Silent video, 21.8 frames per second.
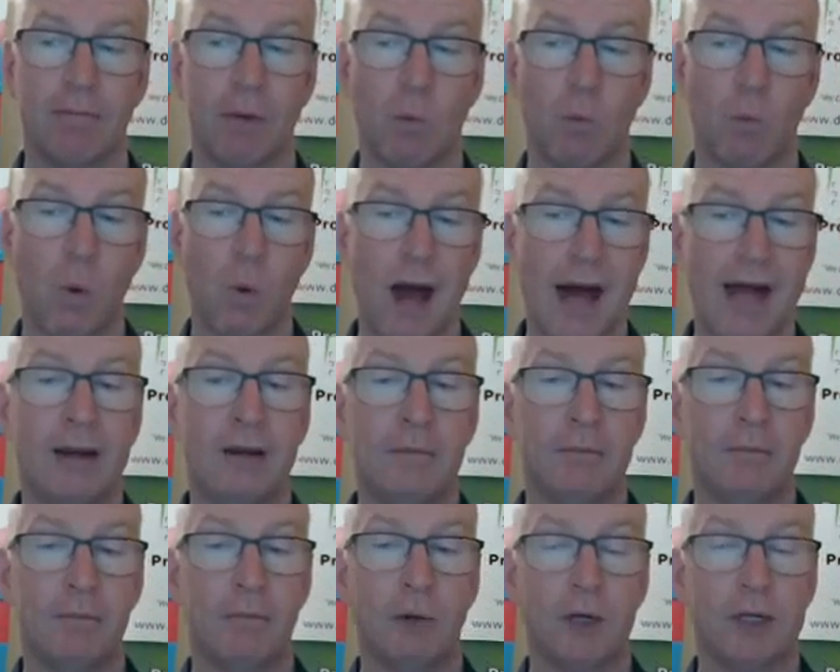
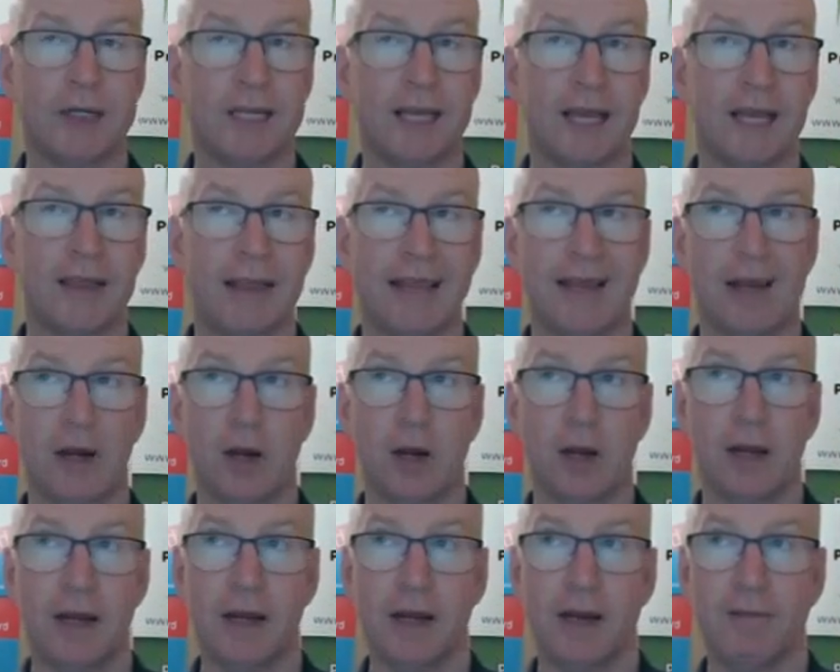one, put it together in
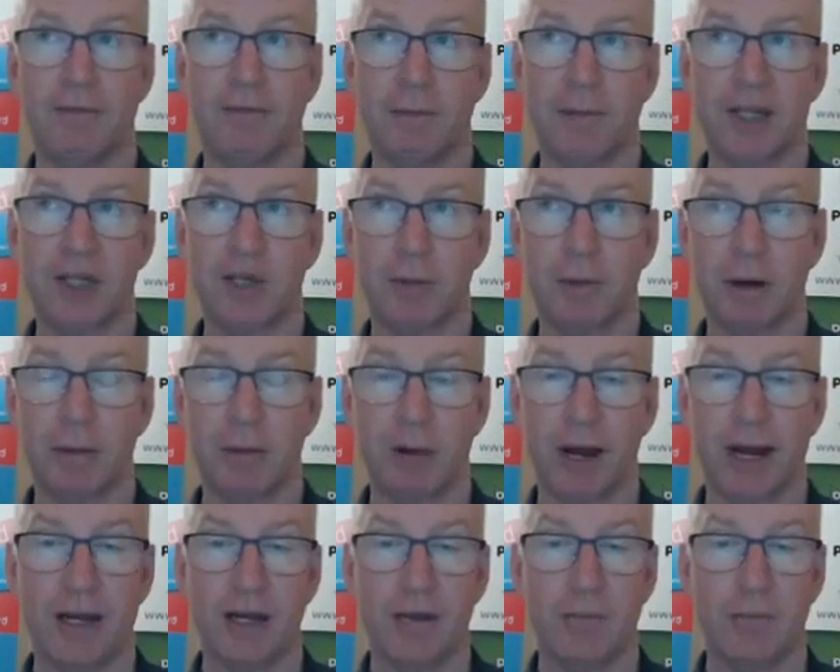an information
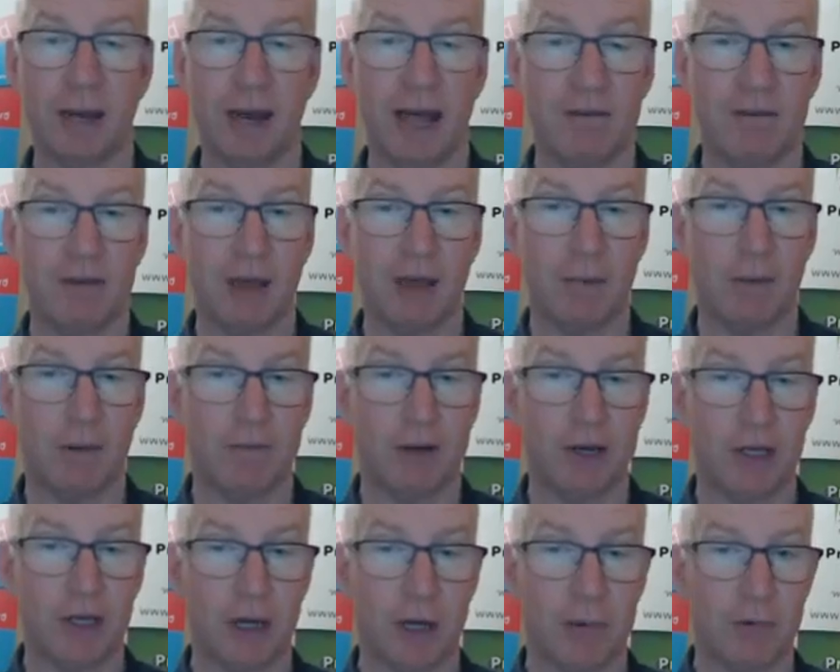memorandum and have that
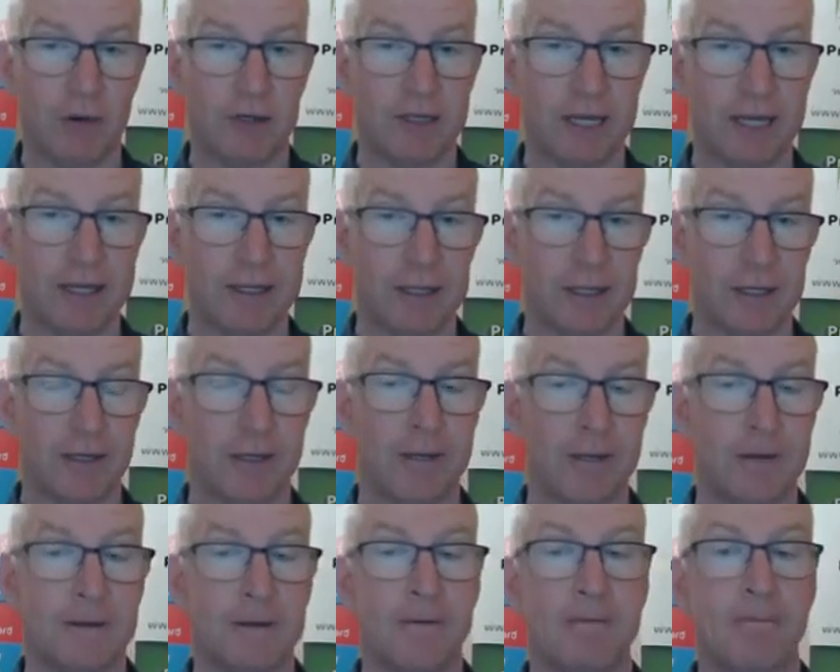professionally presented.
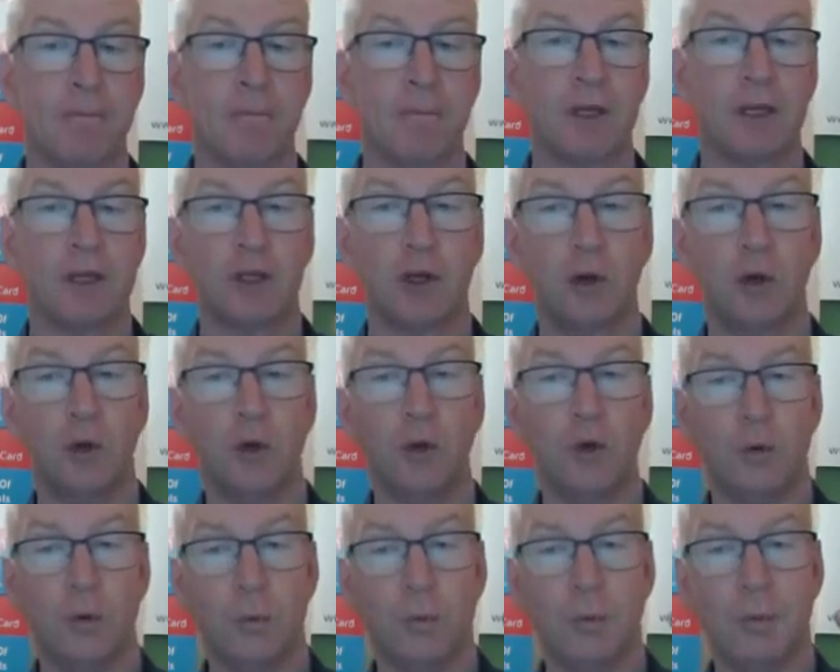
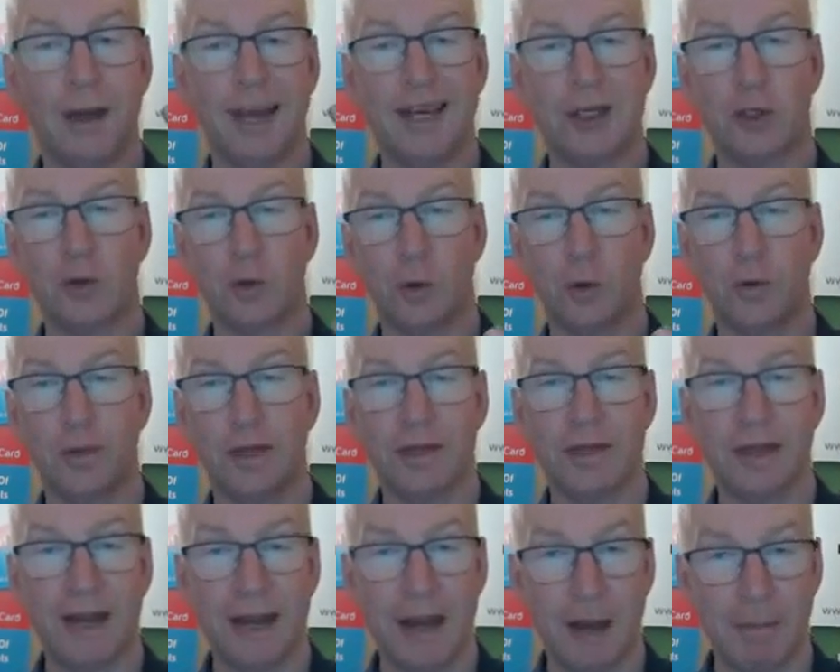Two, make sure
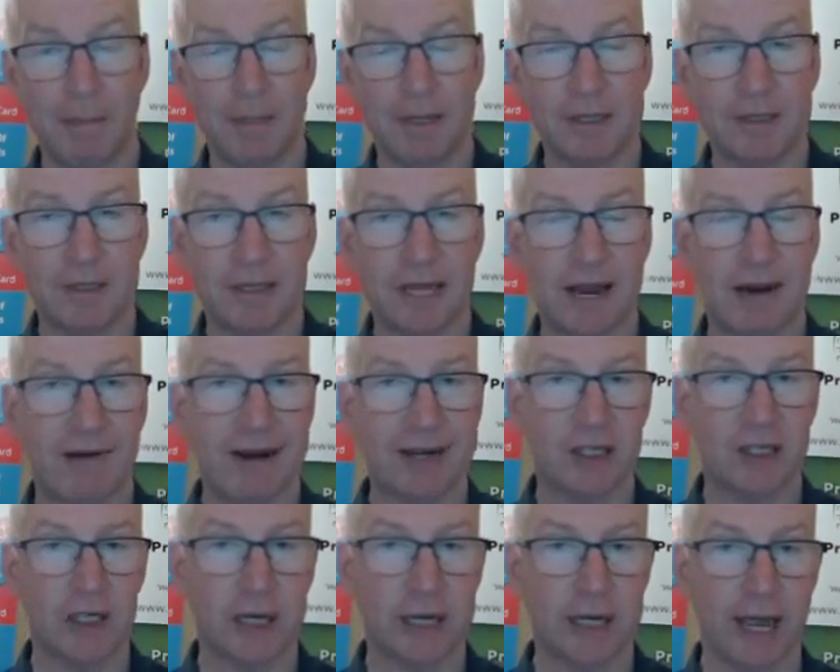that the numbers are
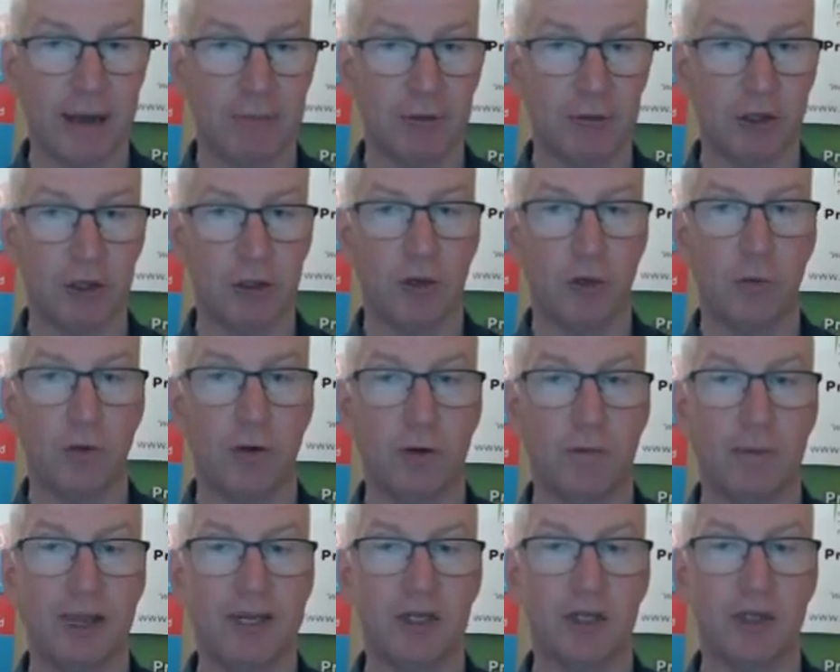actually captured. You want
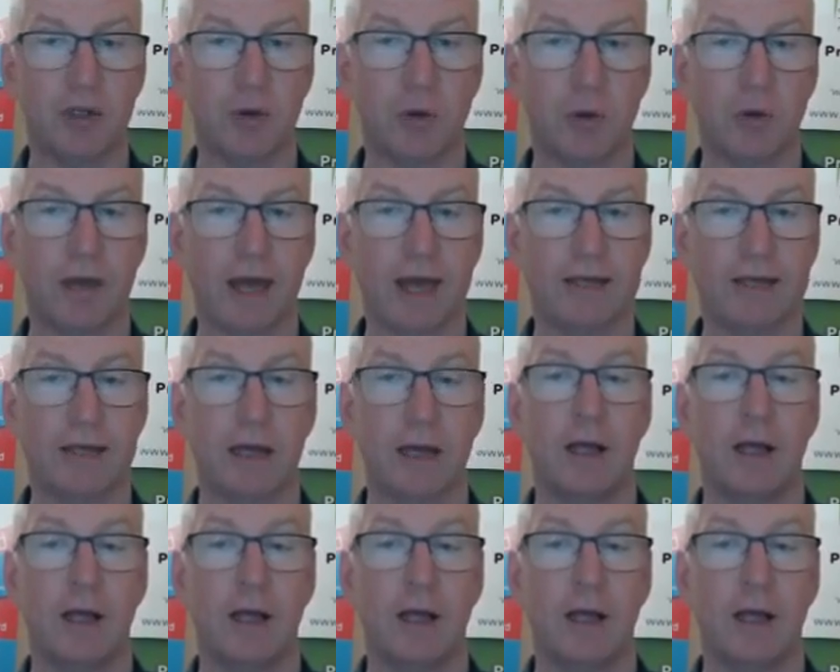to make sure that